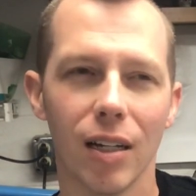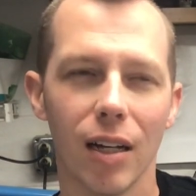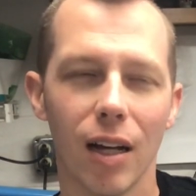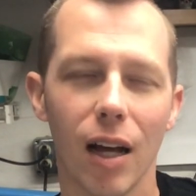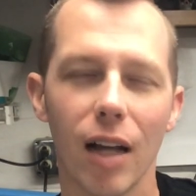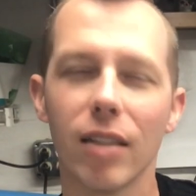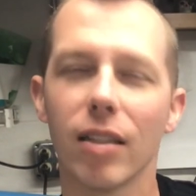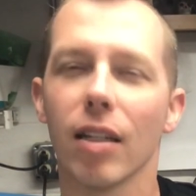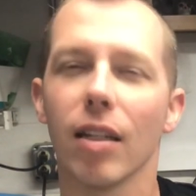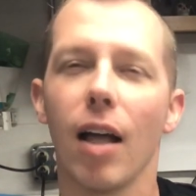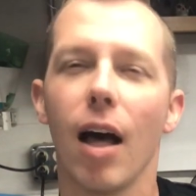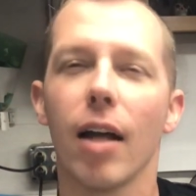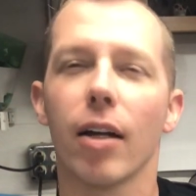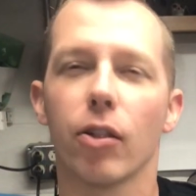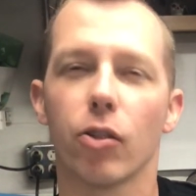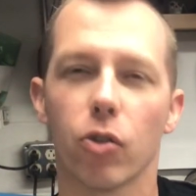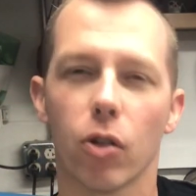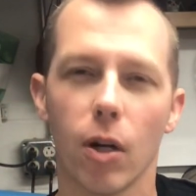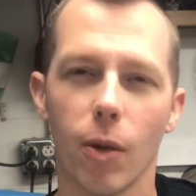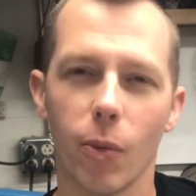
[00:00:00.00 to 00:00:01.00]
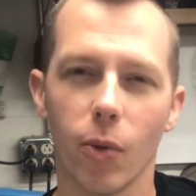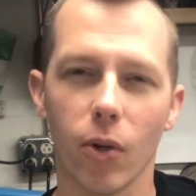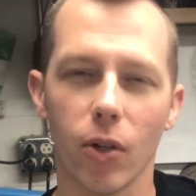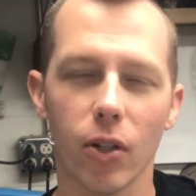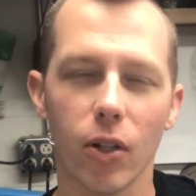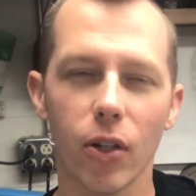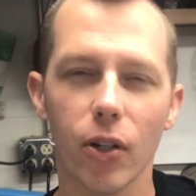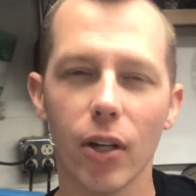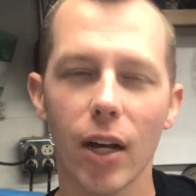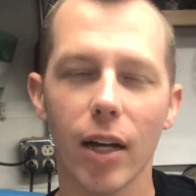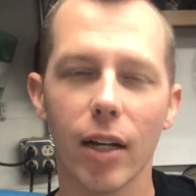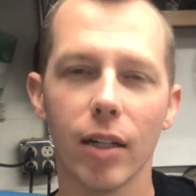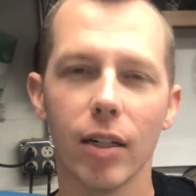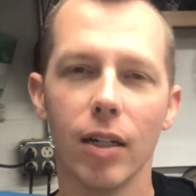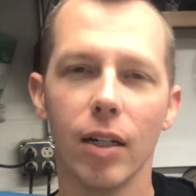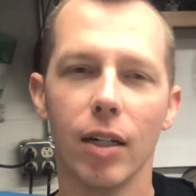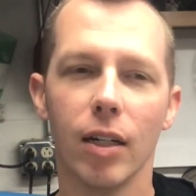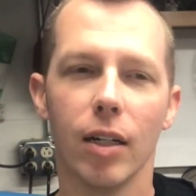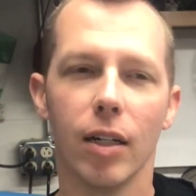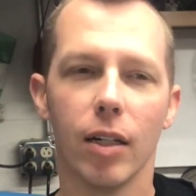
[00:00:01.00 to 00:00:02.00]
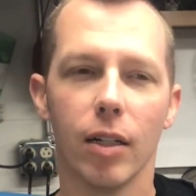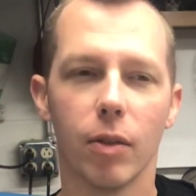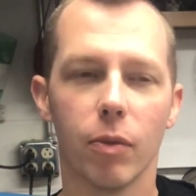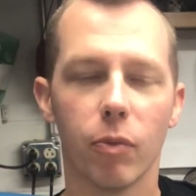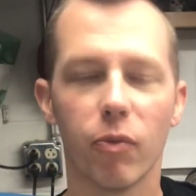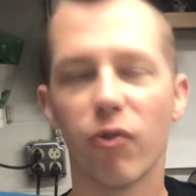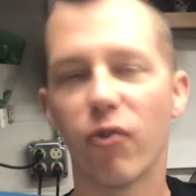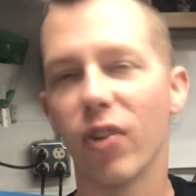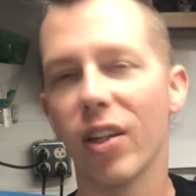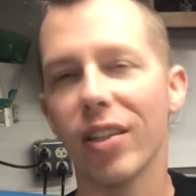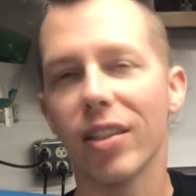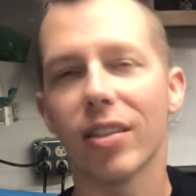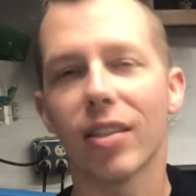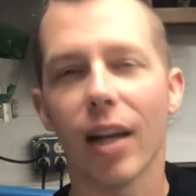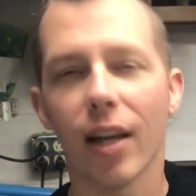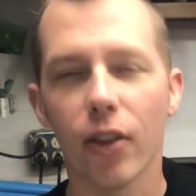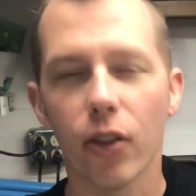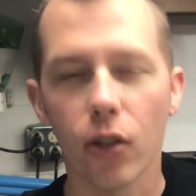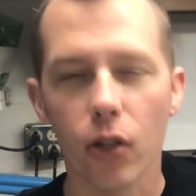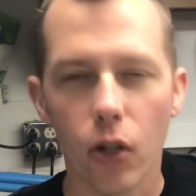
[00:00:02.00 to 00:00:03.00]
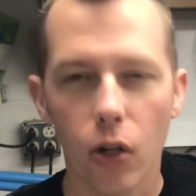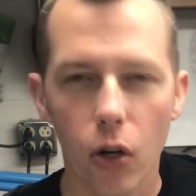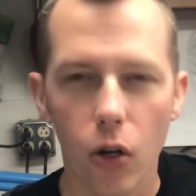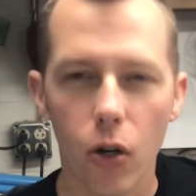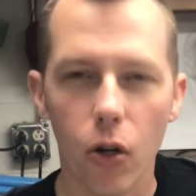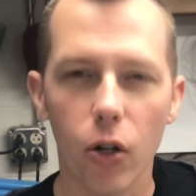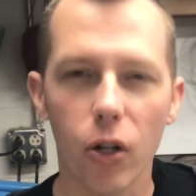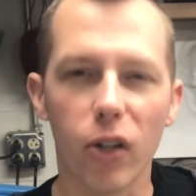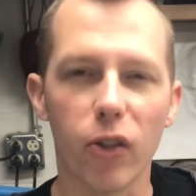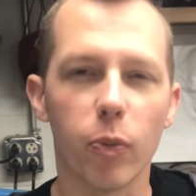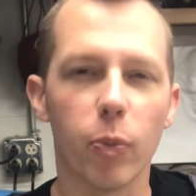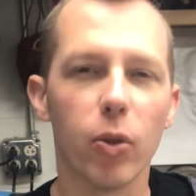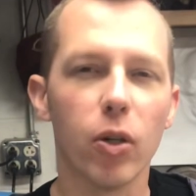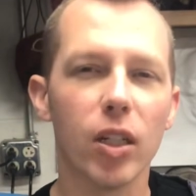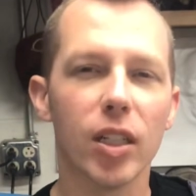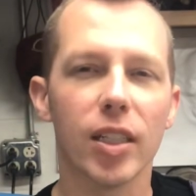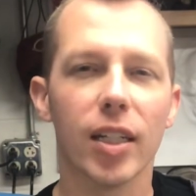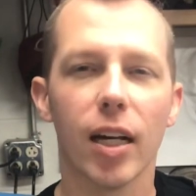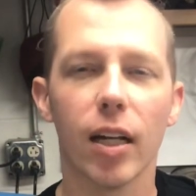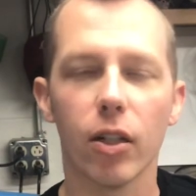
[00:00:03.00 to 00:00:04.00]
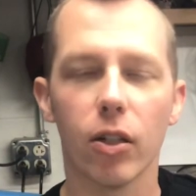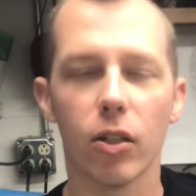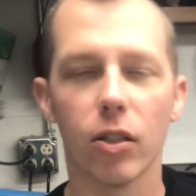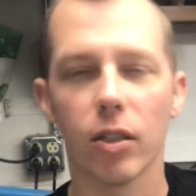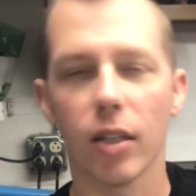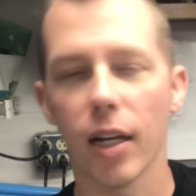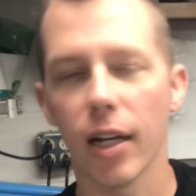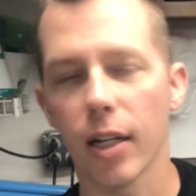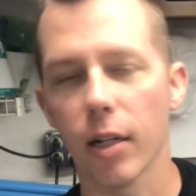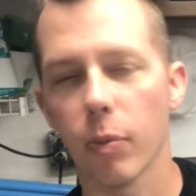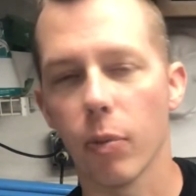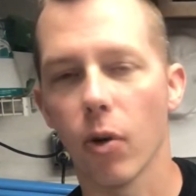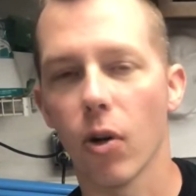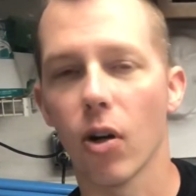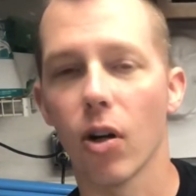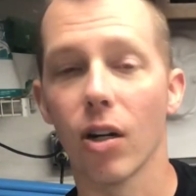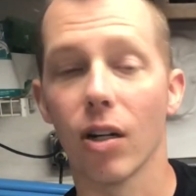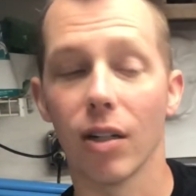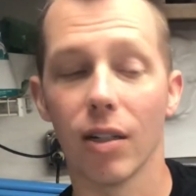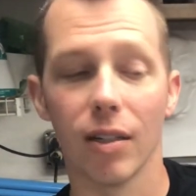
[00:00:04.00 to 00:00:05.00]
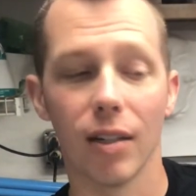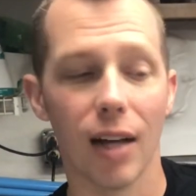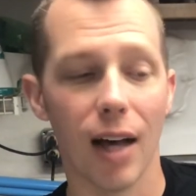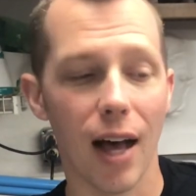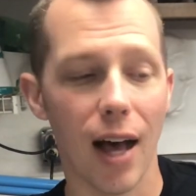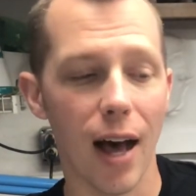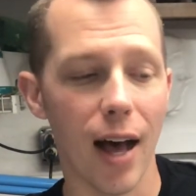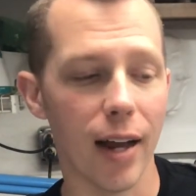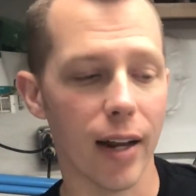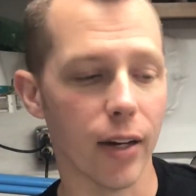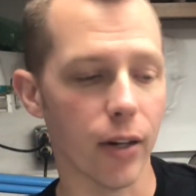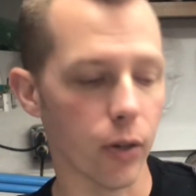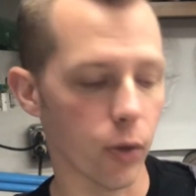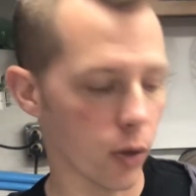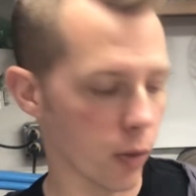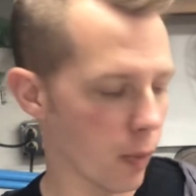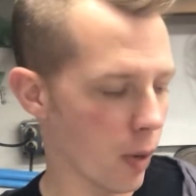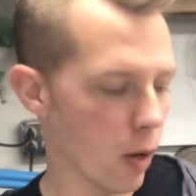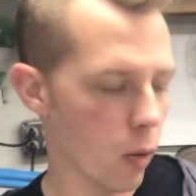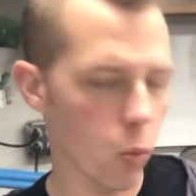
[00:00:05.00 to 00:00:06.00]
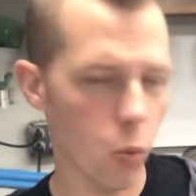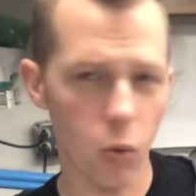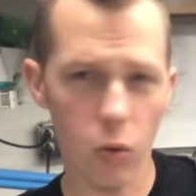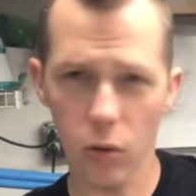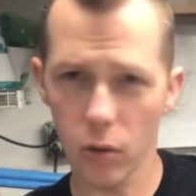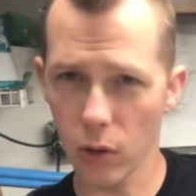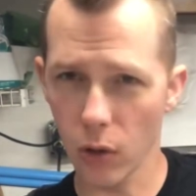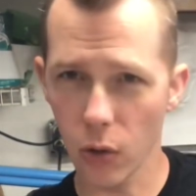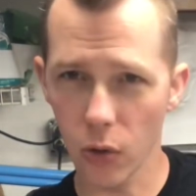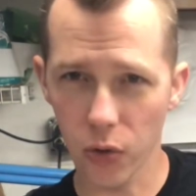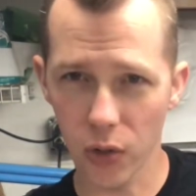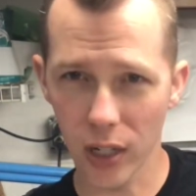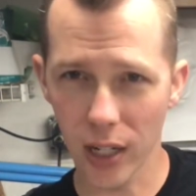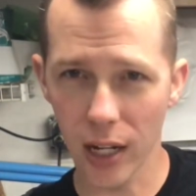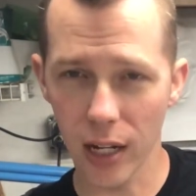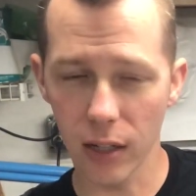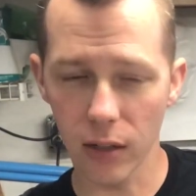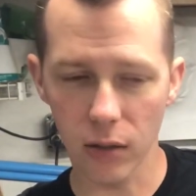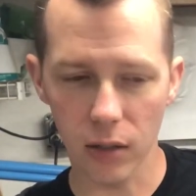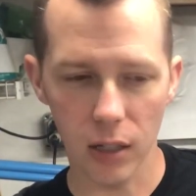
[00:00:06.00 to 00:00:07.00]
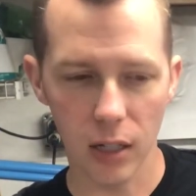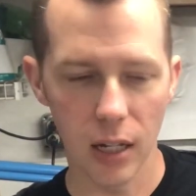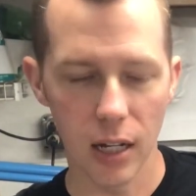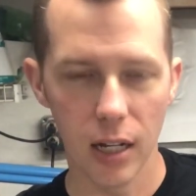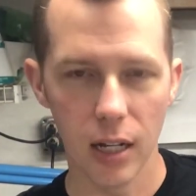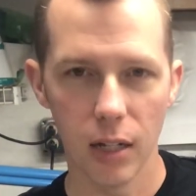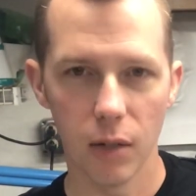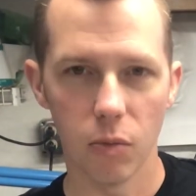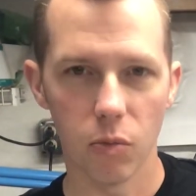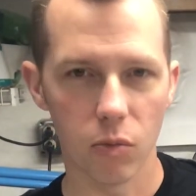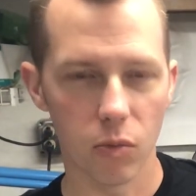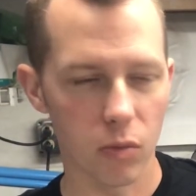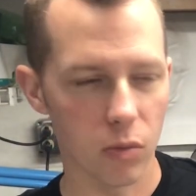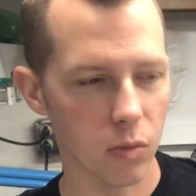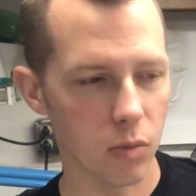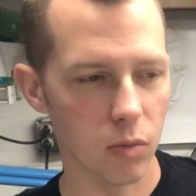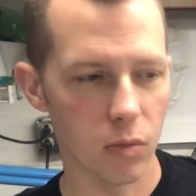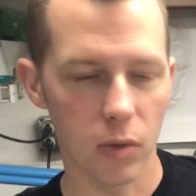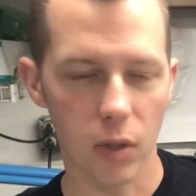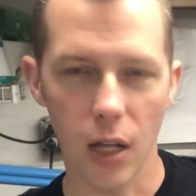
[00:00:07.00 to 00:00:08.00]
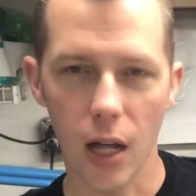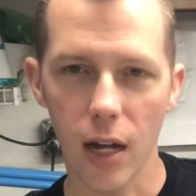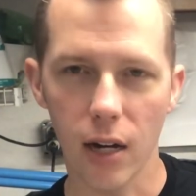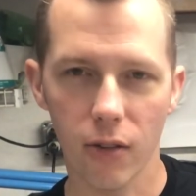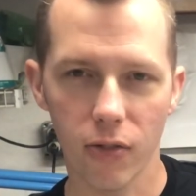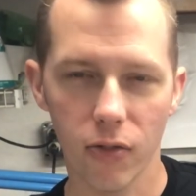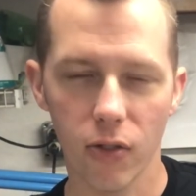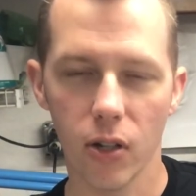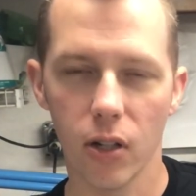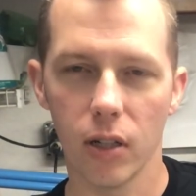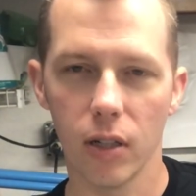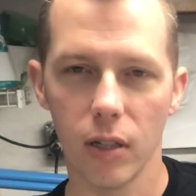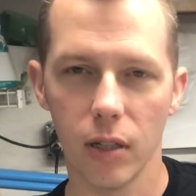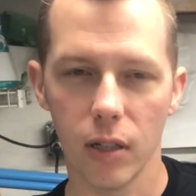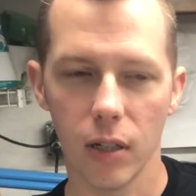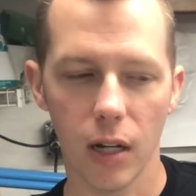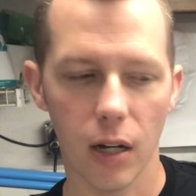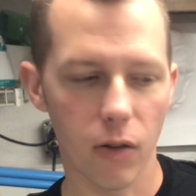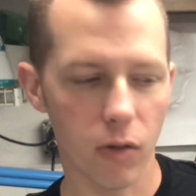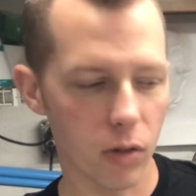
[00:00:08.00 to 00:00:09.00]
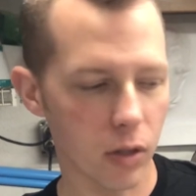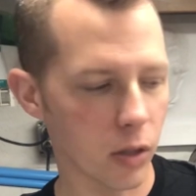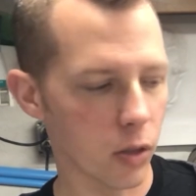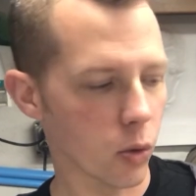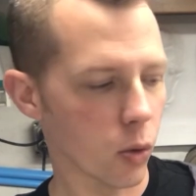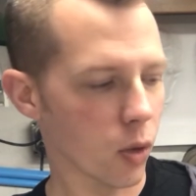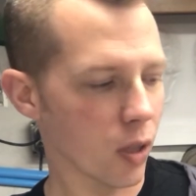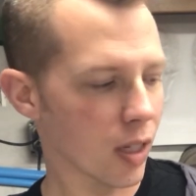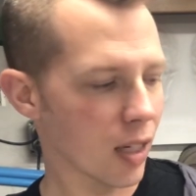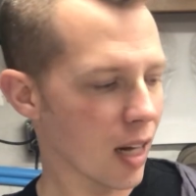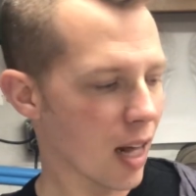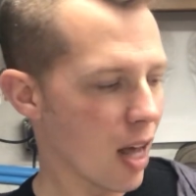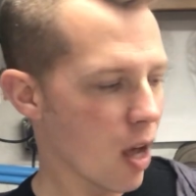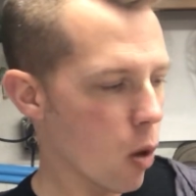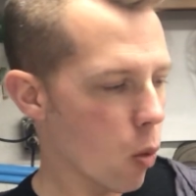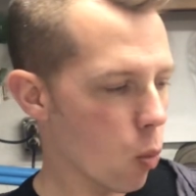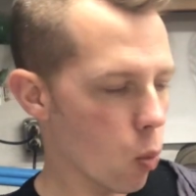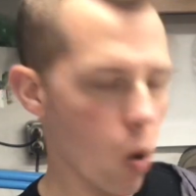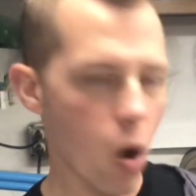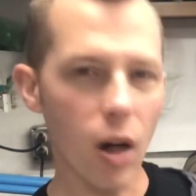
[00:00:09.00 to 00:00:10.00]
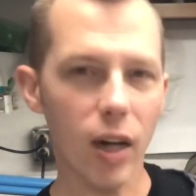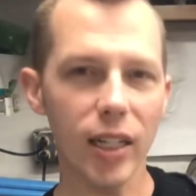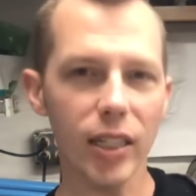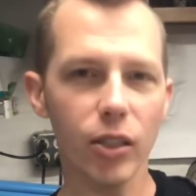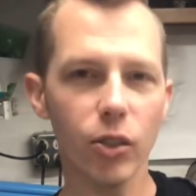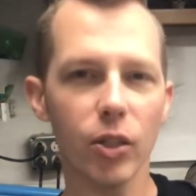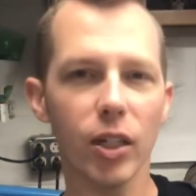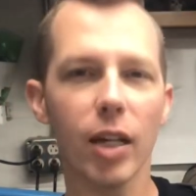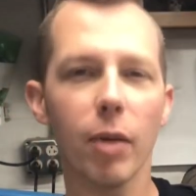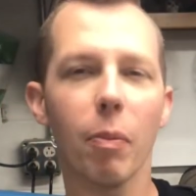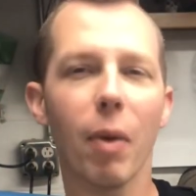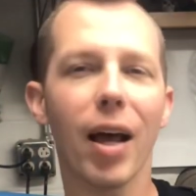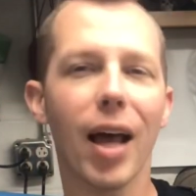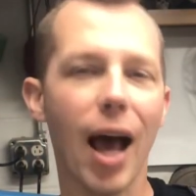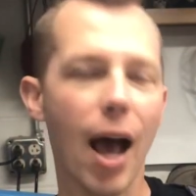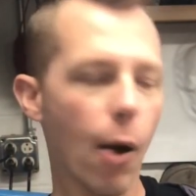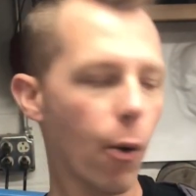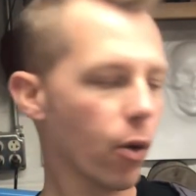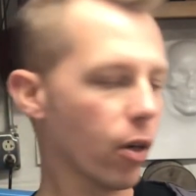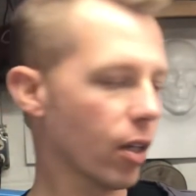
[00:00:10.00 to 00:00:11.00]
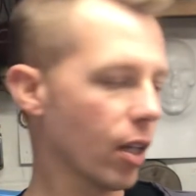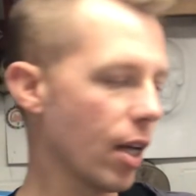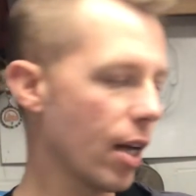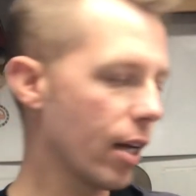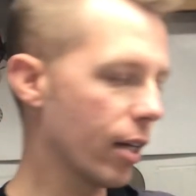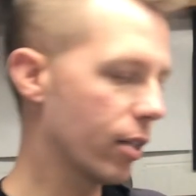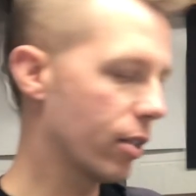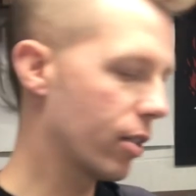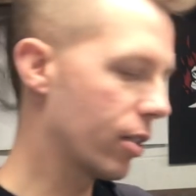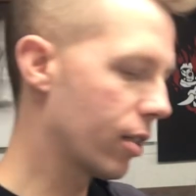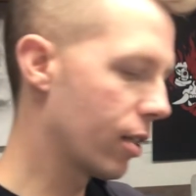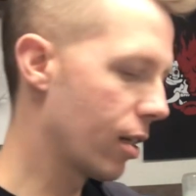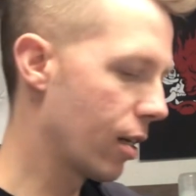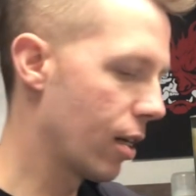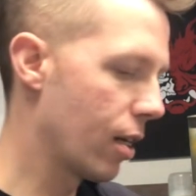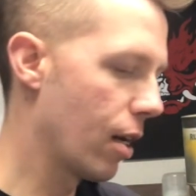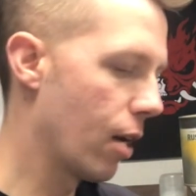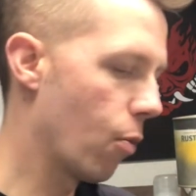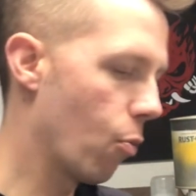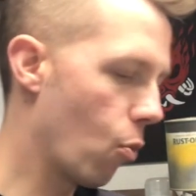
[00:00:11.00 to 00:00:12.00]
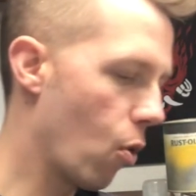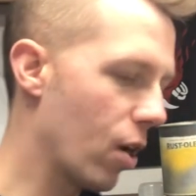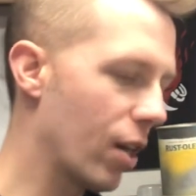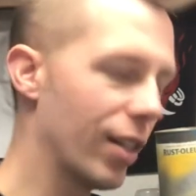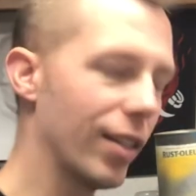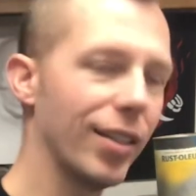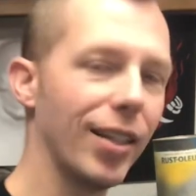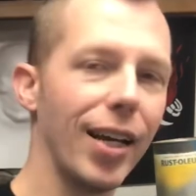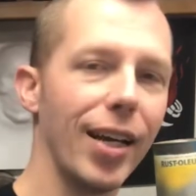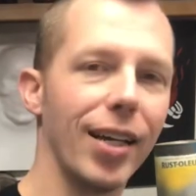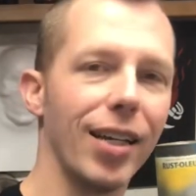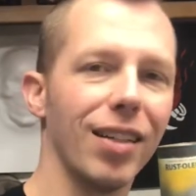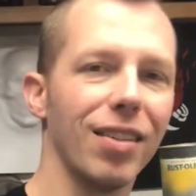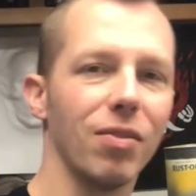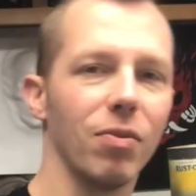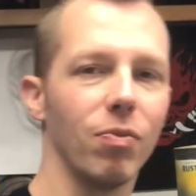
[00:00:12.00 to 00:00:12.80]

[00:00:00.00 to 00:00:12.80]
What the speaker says: it's a lot of trouble. You know, you got to fit the scythe in the car, you have to put it together, take it apart. I didn't do it, but I wore the whole thing out. A lot of fun. I really enjoyed it. Wanted to get my hourglass. Wanted to take it.